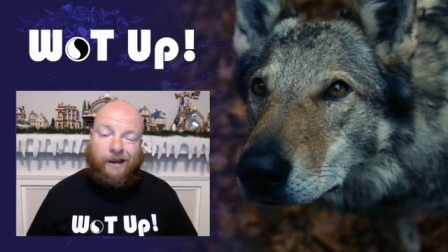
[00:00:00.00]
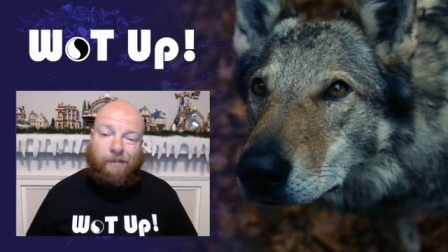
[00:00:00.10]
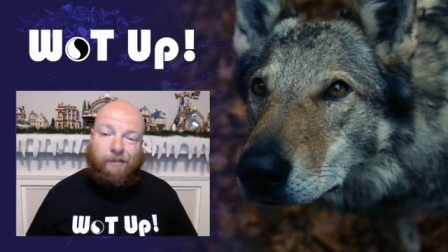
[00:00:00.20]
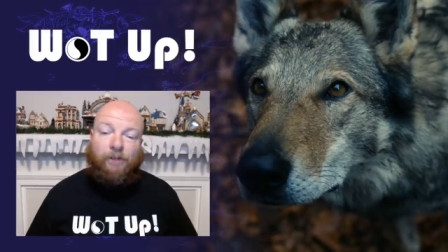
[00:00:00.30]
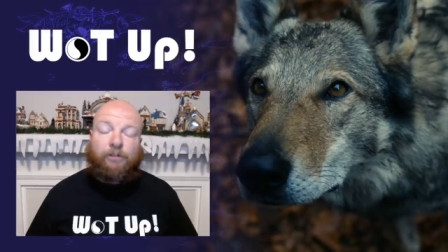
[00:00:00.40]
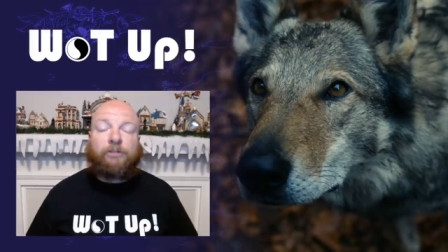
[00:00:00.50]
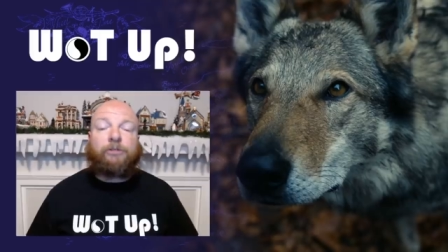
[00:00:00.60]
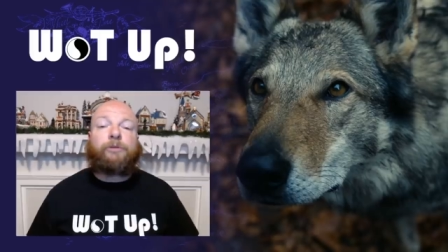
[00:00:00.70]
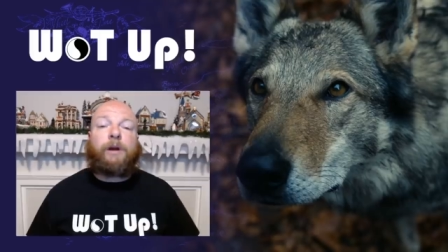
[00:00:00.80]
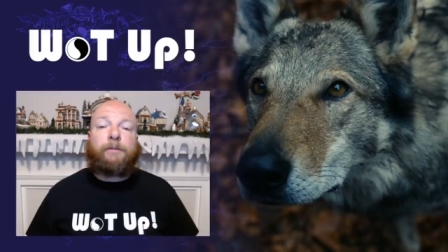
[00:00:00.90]
Make sure you
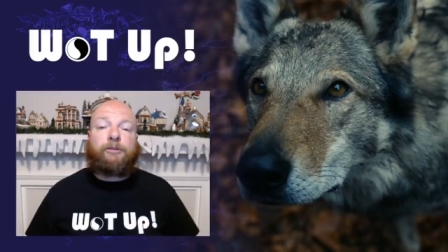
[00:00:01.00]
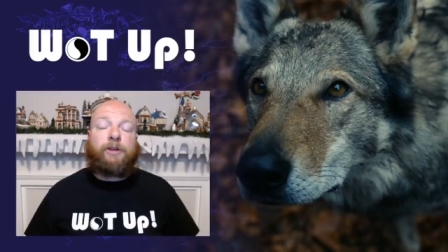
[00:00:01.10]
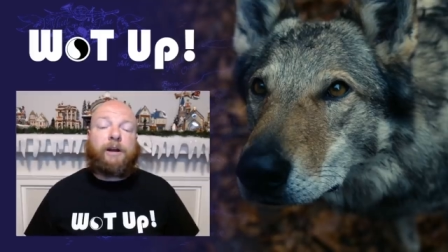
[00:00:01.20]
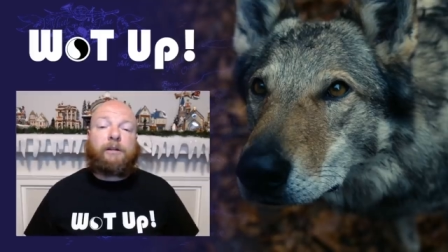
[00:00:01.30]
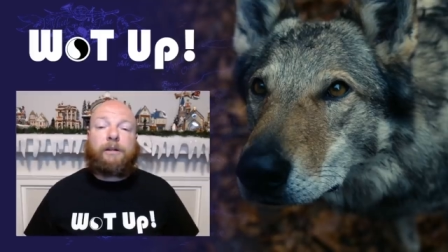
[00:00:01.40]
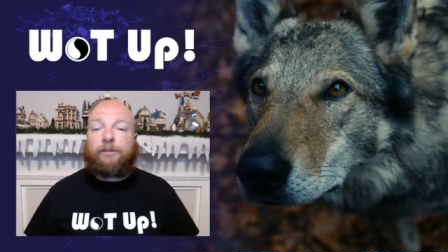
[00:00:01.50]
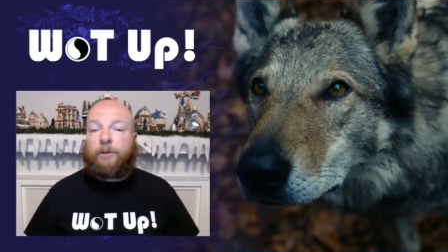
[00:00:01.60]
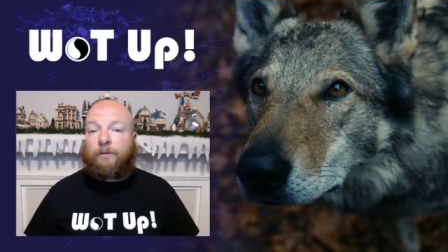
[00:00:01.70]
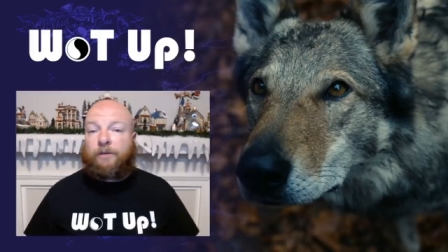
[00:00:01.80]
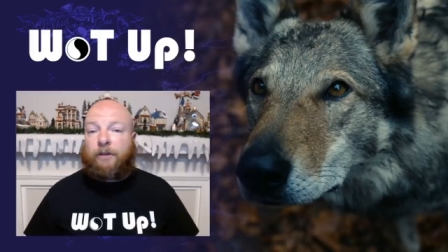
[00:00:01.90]
subscribe to the channel, click the
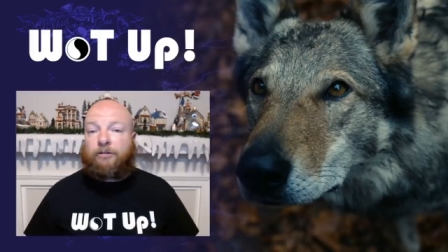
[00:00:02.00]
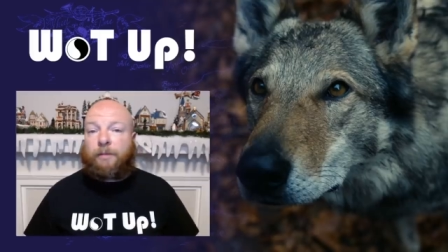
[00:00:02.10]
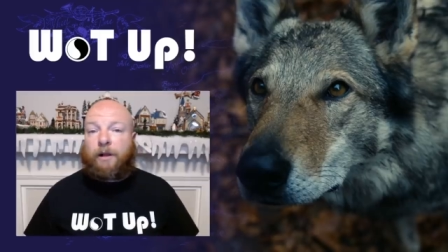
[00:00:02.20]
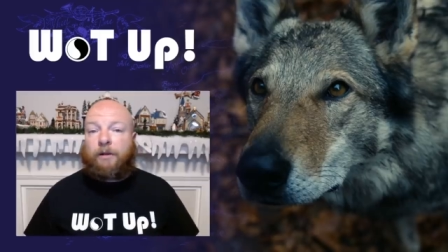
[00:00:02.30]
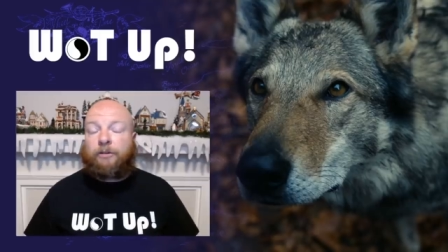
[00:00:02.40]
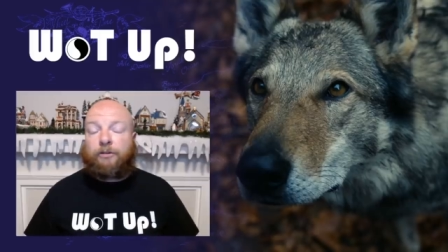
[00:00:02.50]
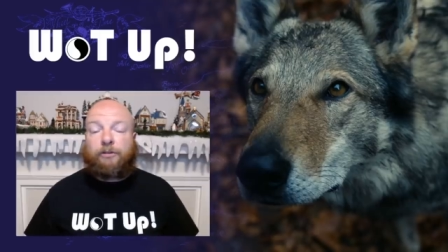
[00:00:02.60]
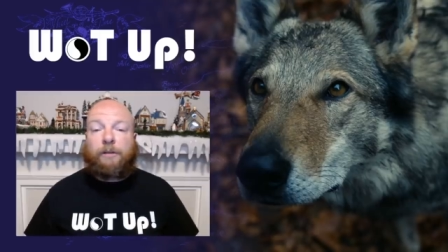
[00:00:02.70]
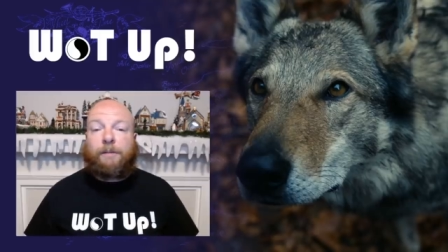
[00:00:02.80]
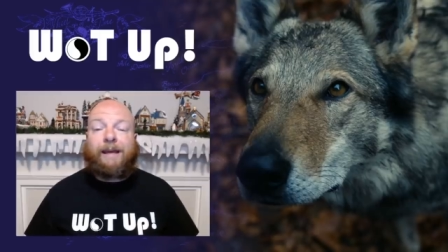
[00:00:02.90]
notification bell, because there's
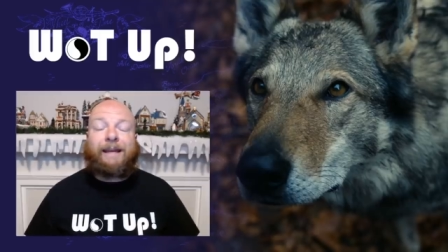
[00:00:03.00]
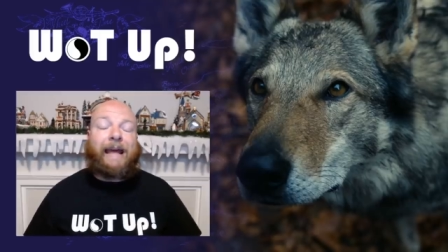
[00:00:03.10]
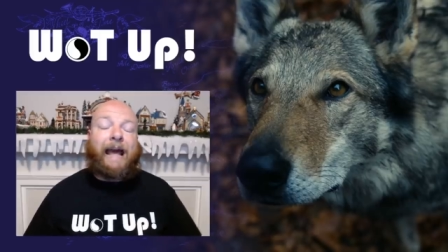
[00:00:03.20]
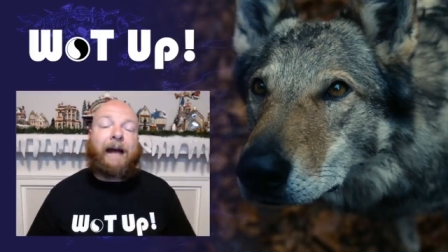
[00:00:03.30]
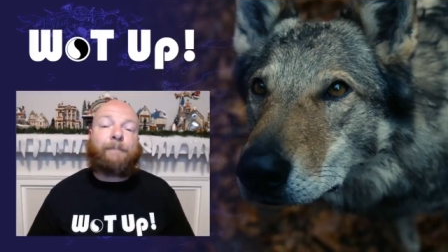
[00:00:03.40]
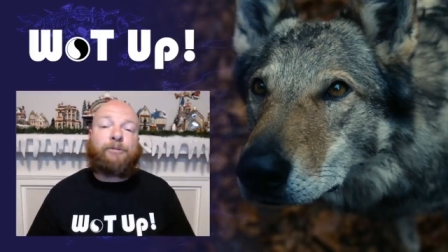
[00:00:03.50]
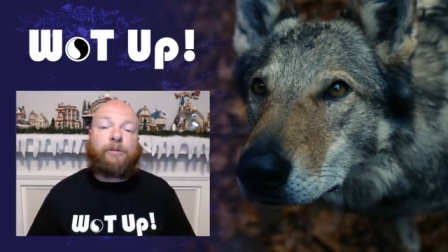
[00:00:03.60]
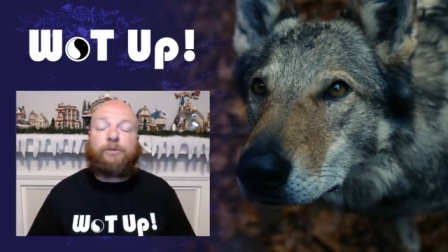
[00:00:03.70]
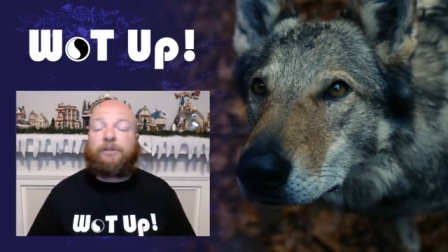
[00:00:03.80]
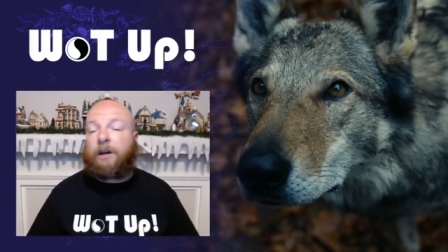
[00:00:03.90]
going to be an
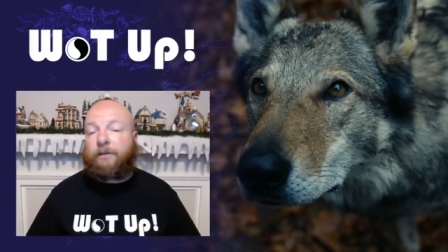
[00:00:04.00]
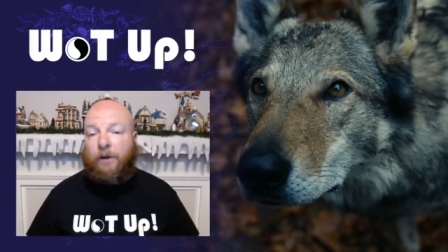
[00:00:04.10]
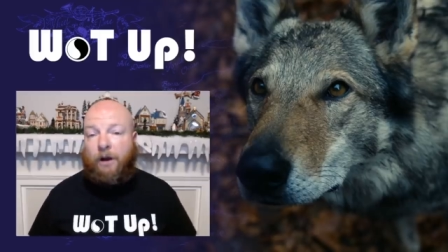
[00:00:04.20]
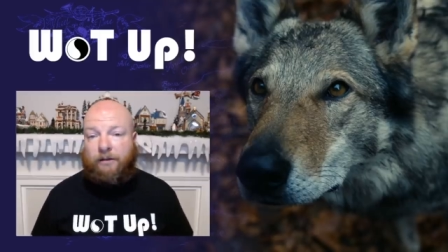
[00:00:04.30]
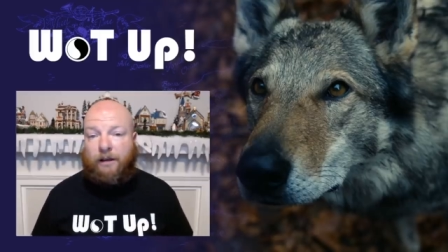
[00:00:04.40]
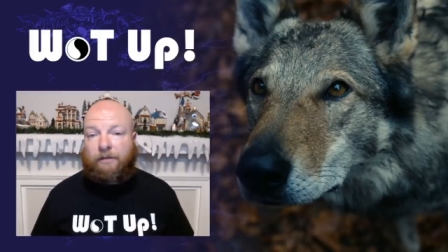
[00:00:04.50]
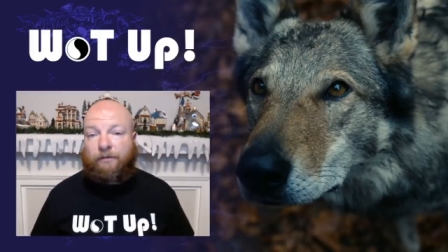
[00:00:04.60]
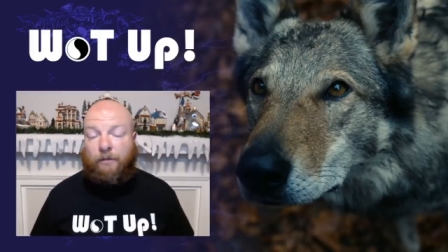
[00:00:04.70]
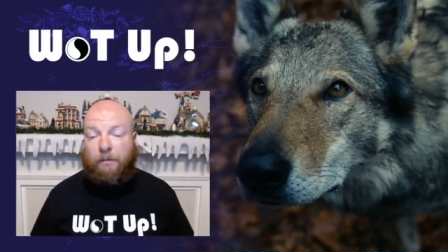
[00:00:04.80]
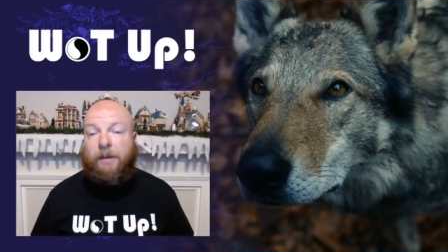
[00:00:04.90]
absolute ton of content
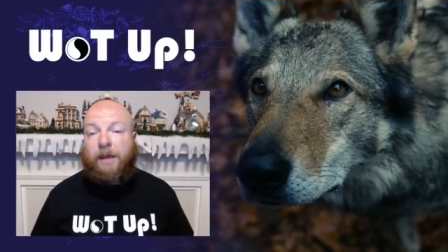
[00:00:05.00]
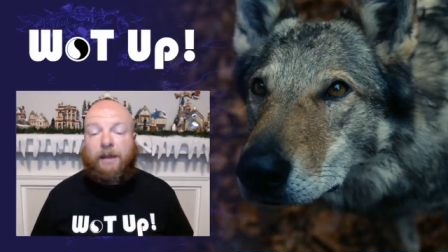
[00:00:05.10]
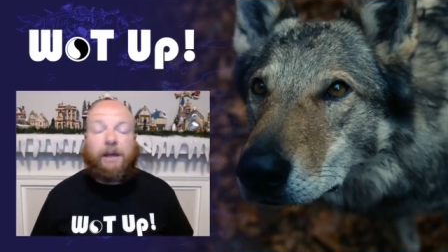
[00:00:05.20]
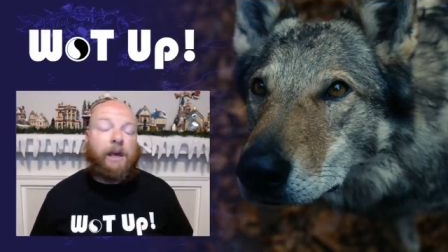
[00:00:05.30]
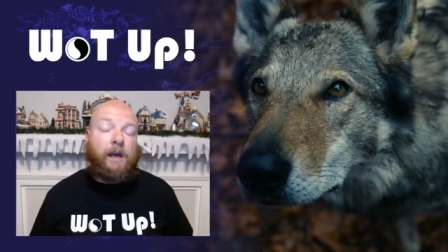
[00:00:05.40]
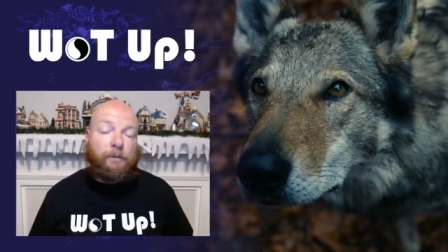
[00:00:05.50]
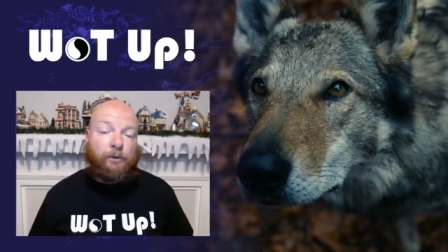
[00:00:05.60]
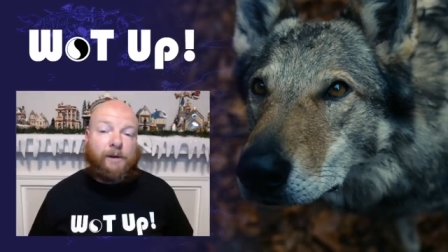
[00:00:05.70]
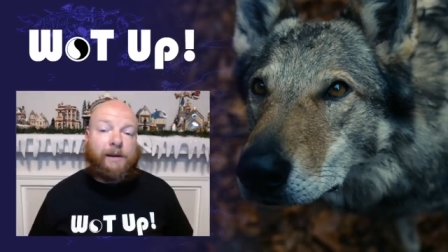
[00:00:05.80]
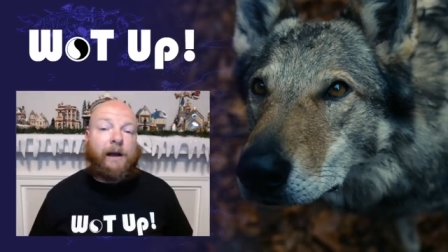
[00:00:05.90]
for me
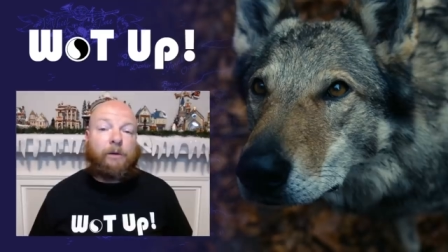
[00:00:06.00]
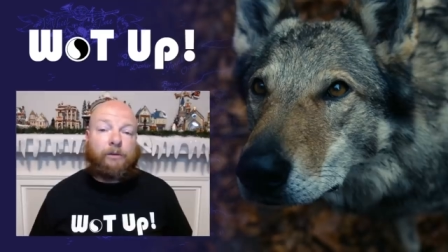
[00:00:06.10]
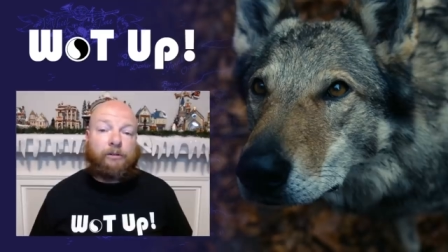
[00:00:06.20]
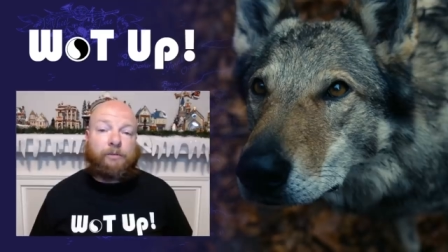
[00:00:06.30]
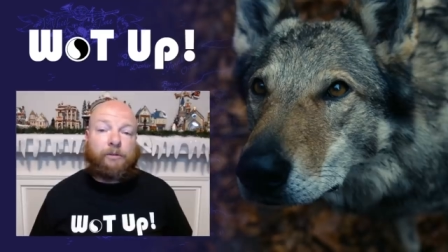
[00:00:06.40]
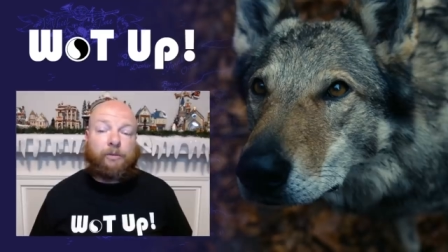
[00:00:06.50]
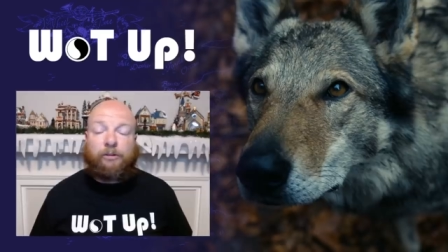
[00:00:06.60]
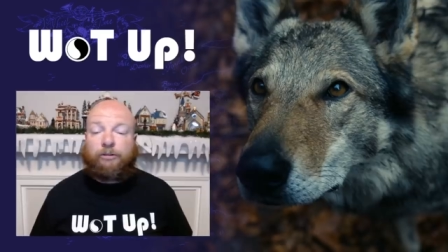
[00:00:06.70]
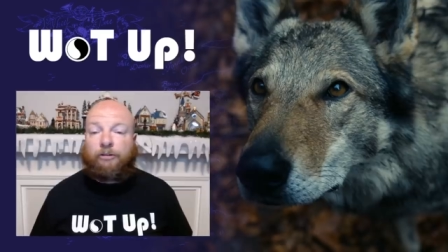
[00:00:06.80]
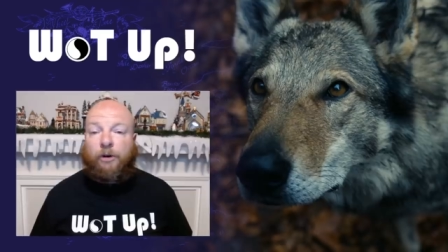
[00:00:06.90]
between now and Christmas when the
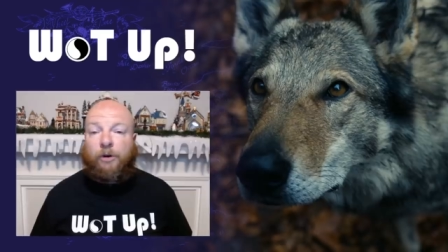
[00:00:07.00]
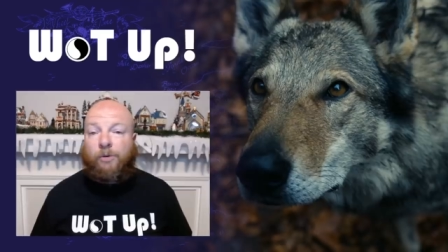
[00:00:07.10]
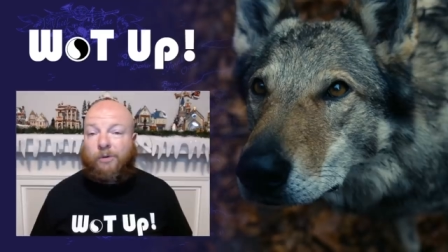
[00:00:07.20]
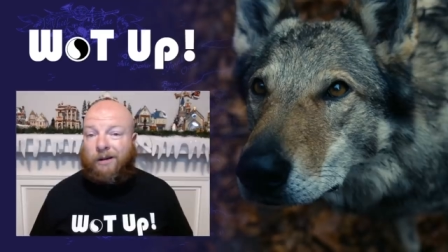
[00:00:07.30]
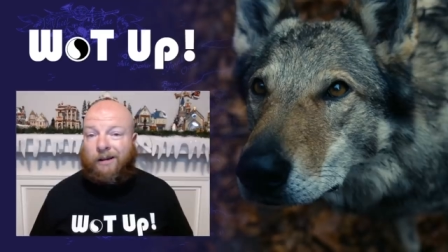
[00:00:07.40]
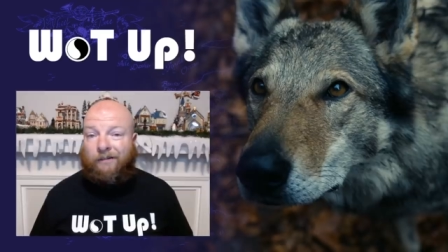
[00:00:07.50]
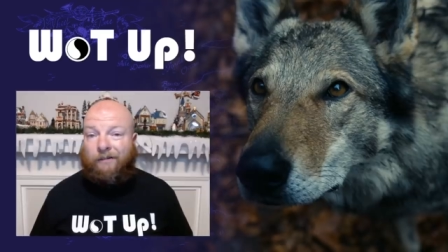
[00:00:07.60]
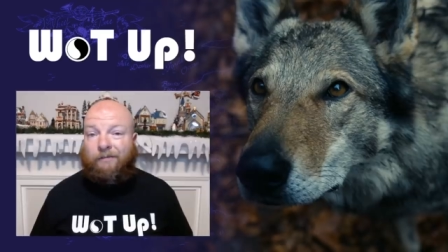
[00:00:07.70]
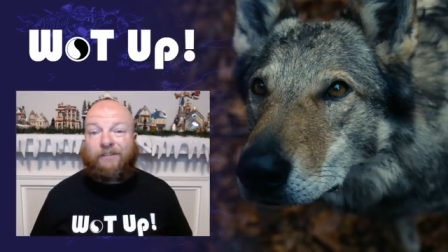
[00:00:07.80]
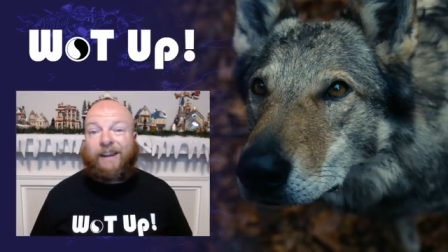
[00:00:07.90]
show
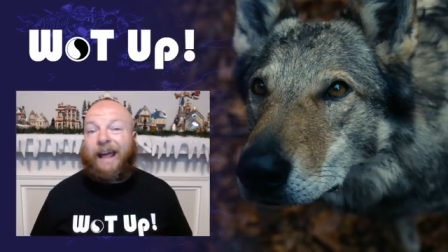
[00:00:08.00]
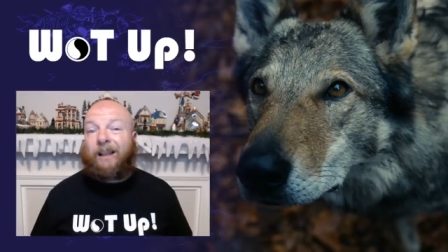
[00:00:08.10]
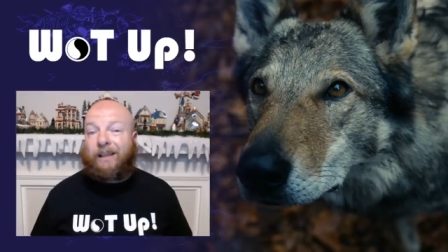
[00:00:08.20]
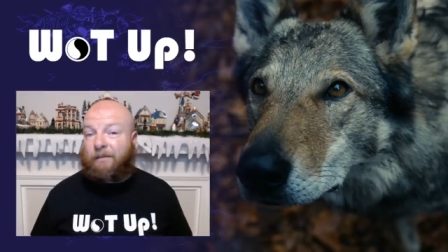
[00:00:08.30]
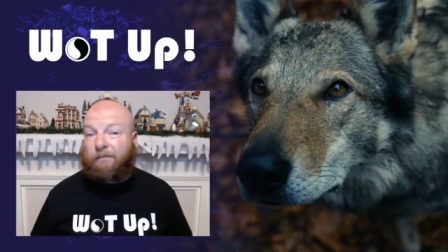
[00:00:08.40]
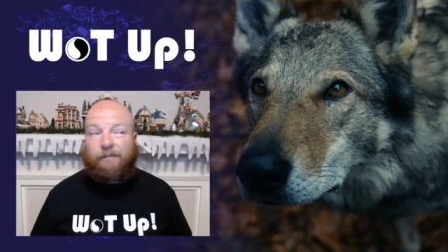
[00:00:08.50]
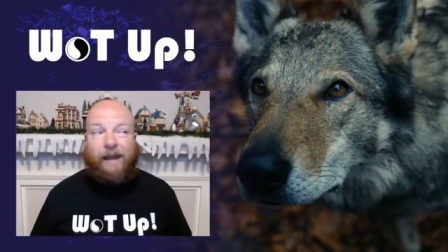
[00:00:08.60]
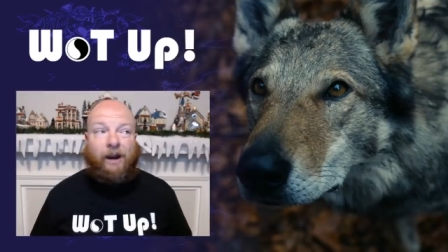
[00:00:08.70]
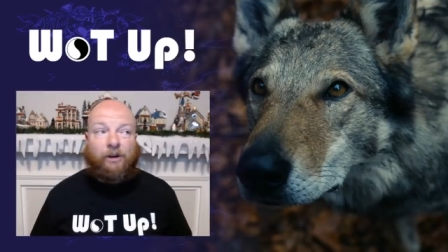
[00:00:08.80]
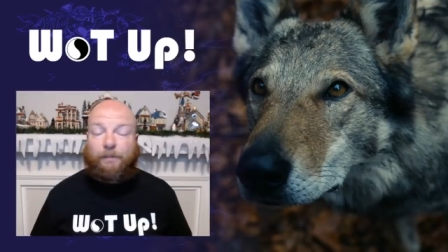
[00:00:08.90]
finale airs.